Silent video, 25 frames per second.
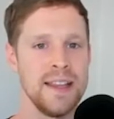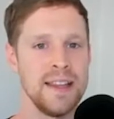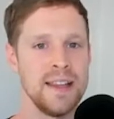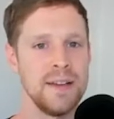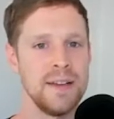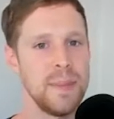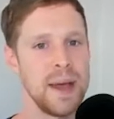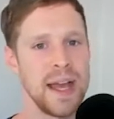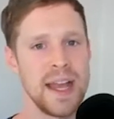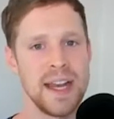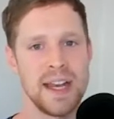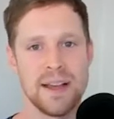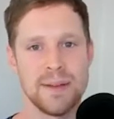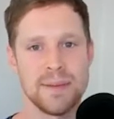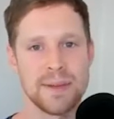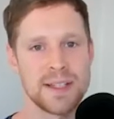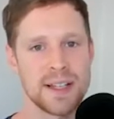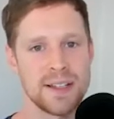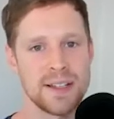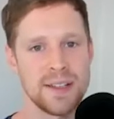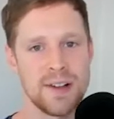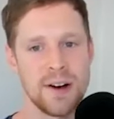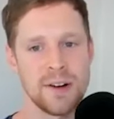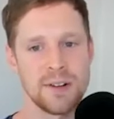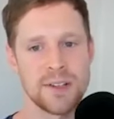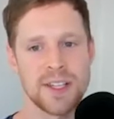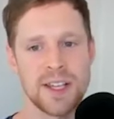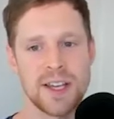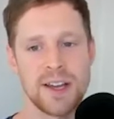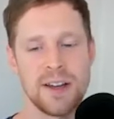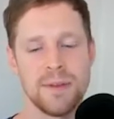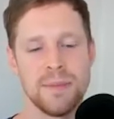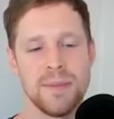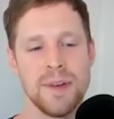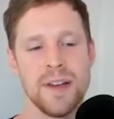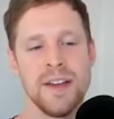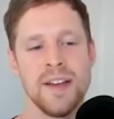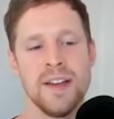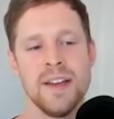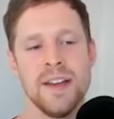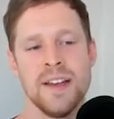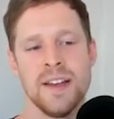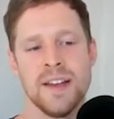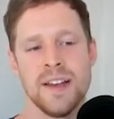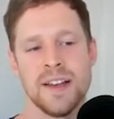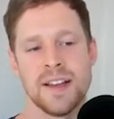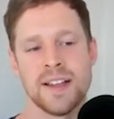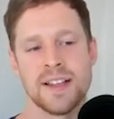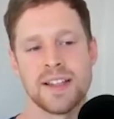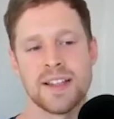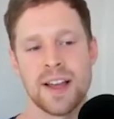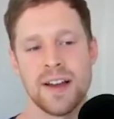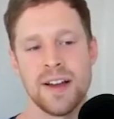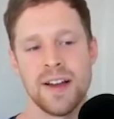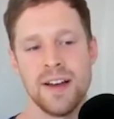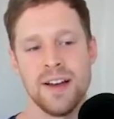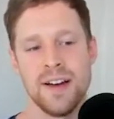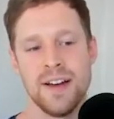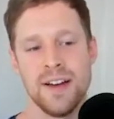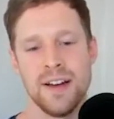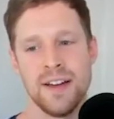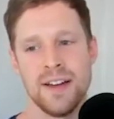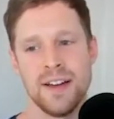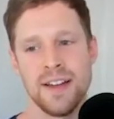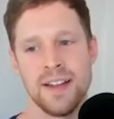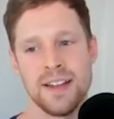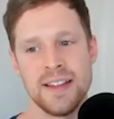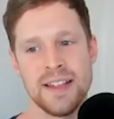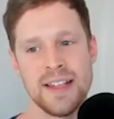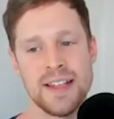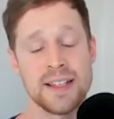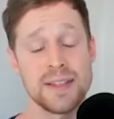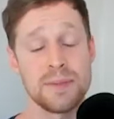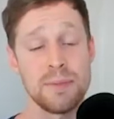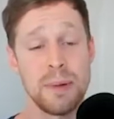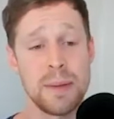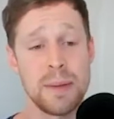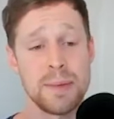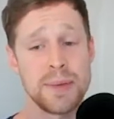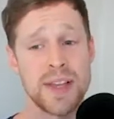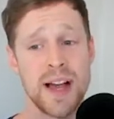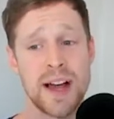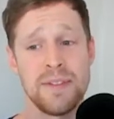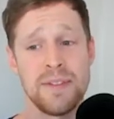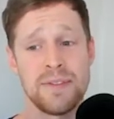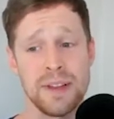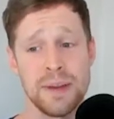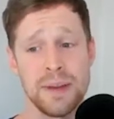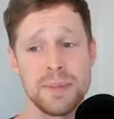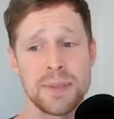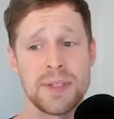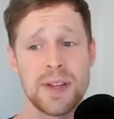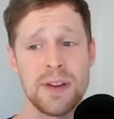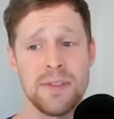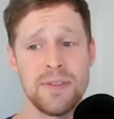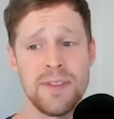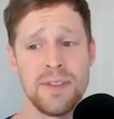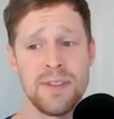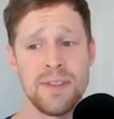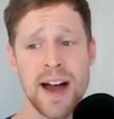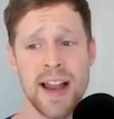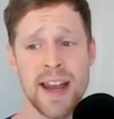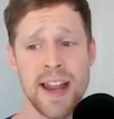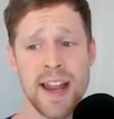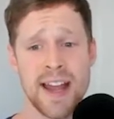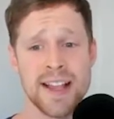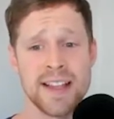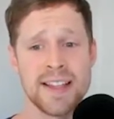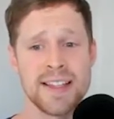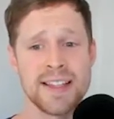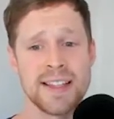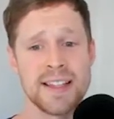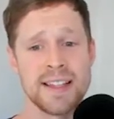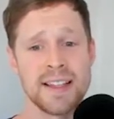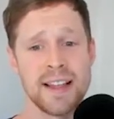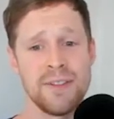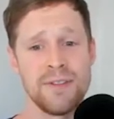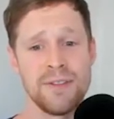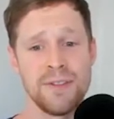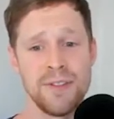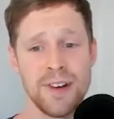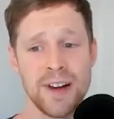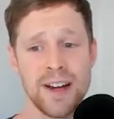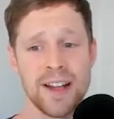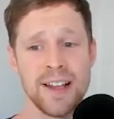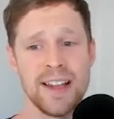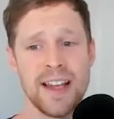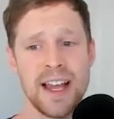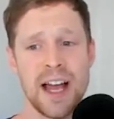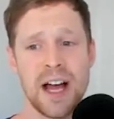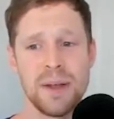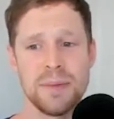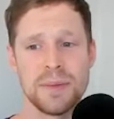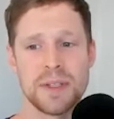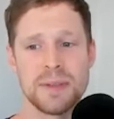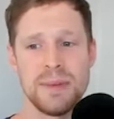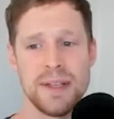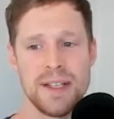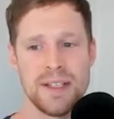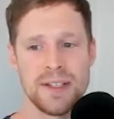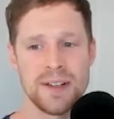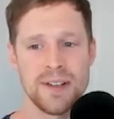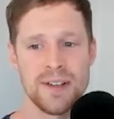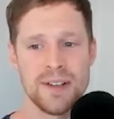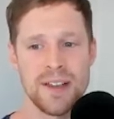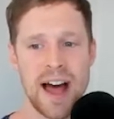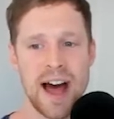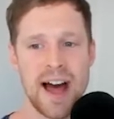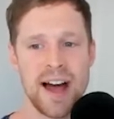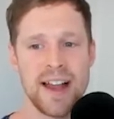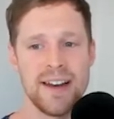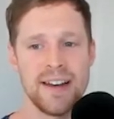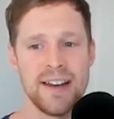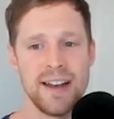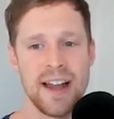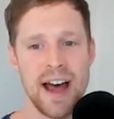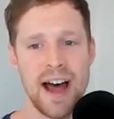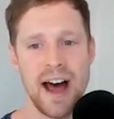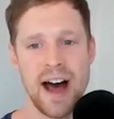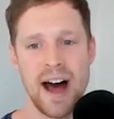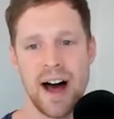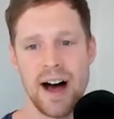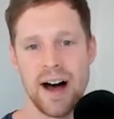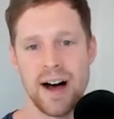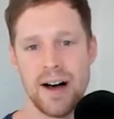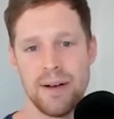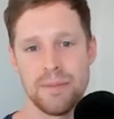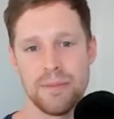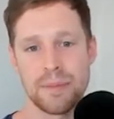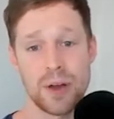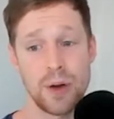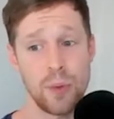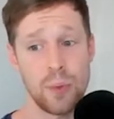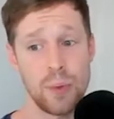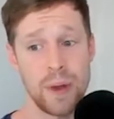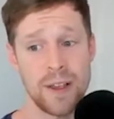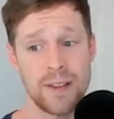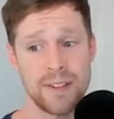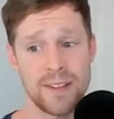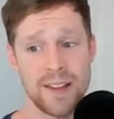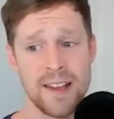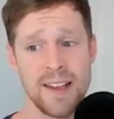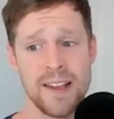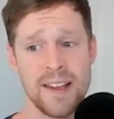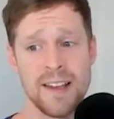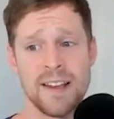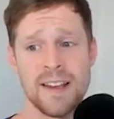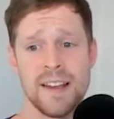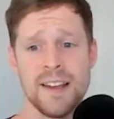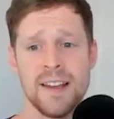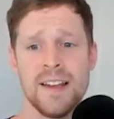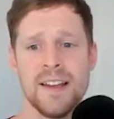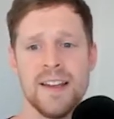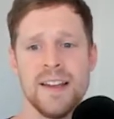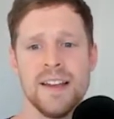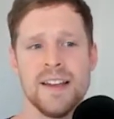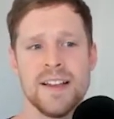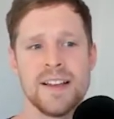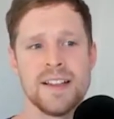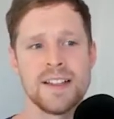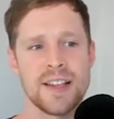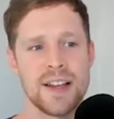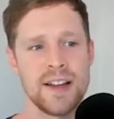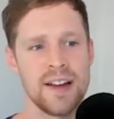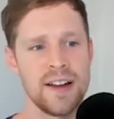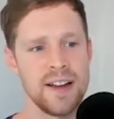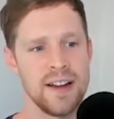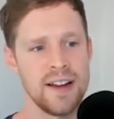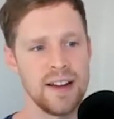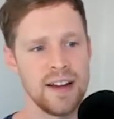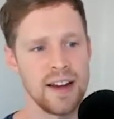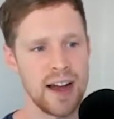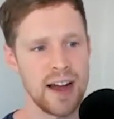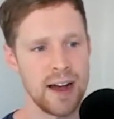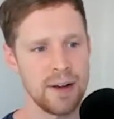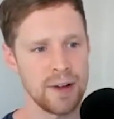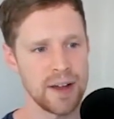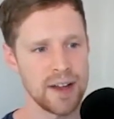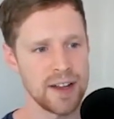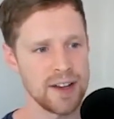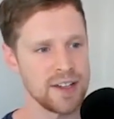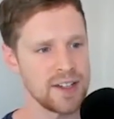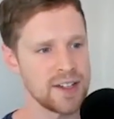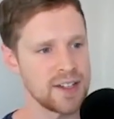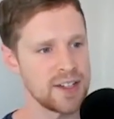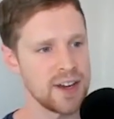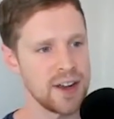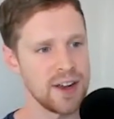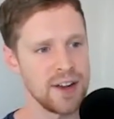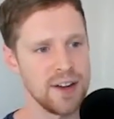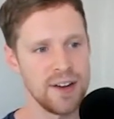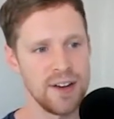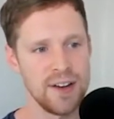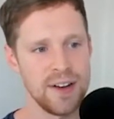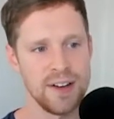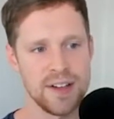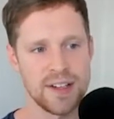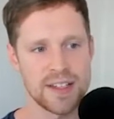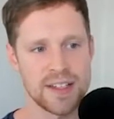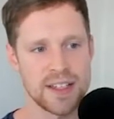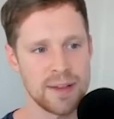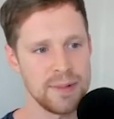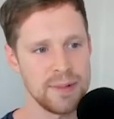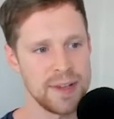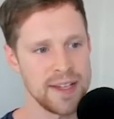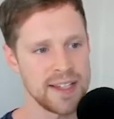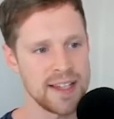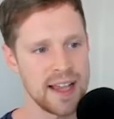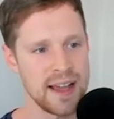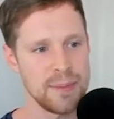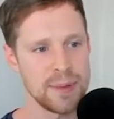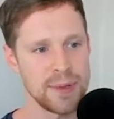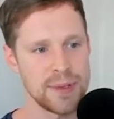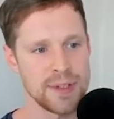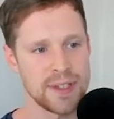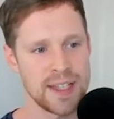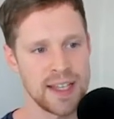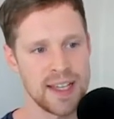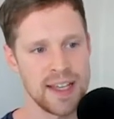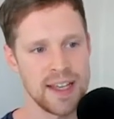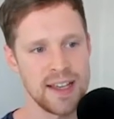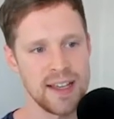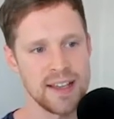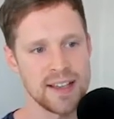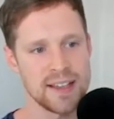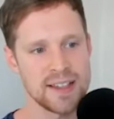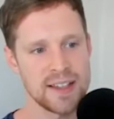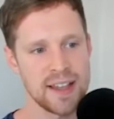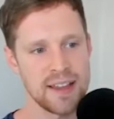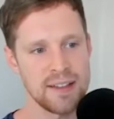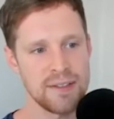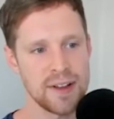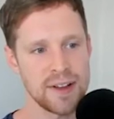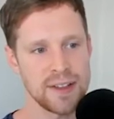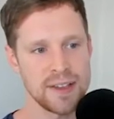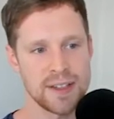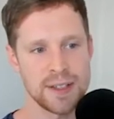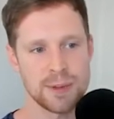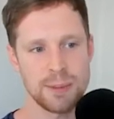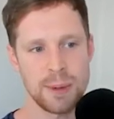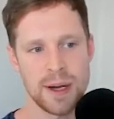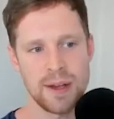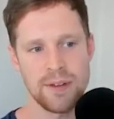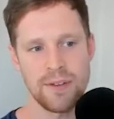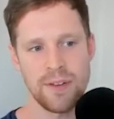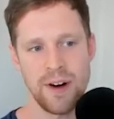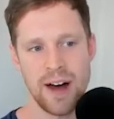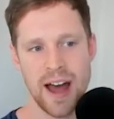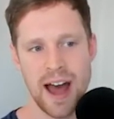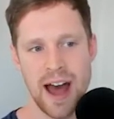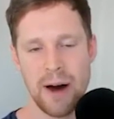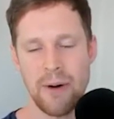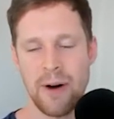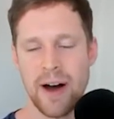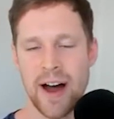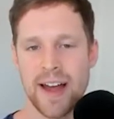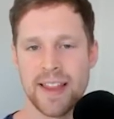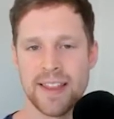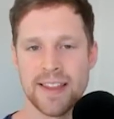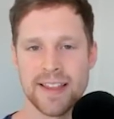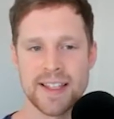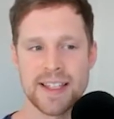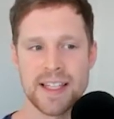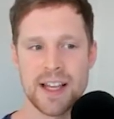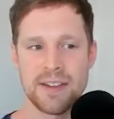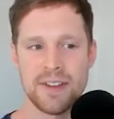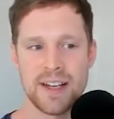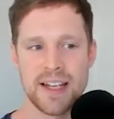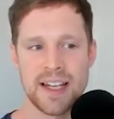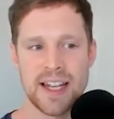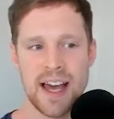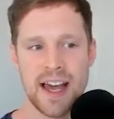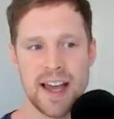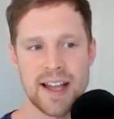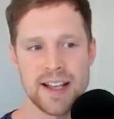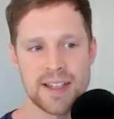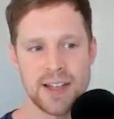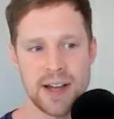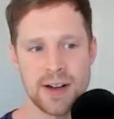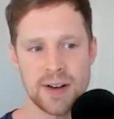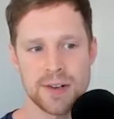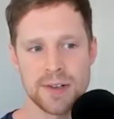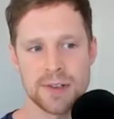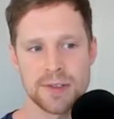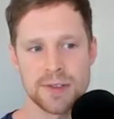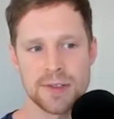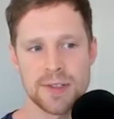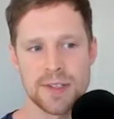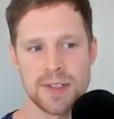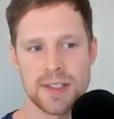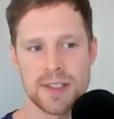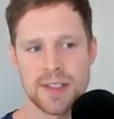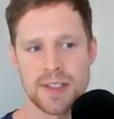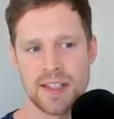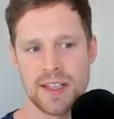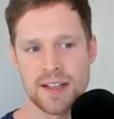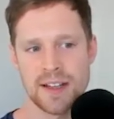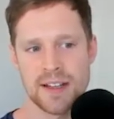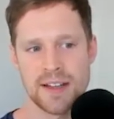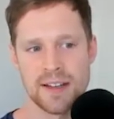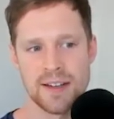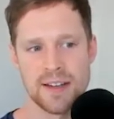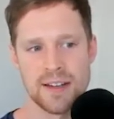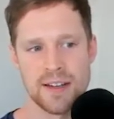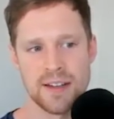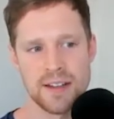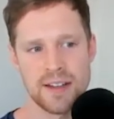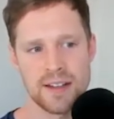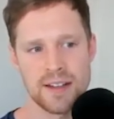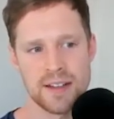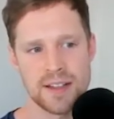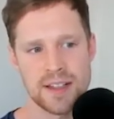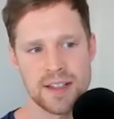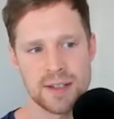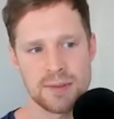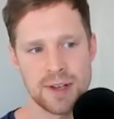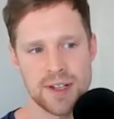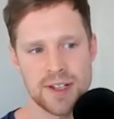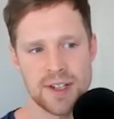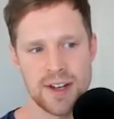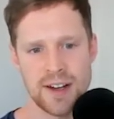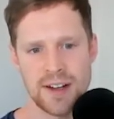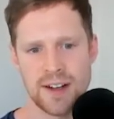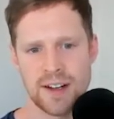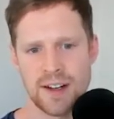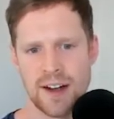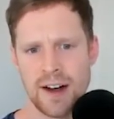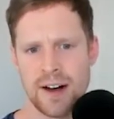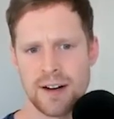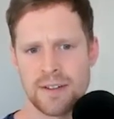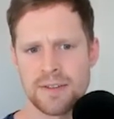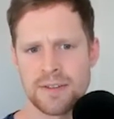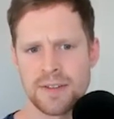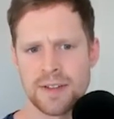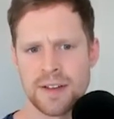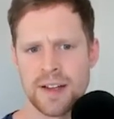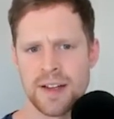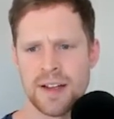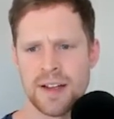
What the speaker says: the medium to long term. So this website, flips.finance, really helps me do that quickly. So I'm going to show you some examples here. So they've got the 24-hour and the 7-day toggles you can switch on and off.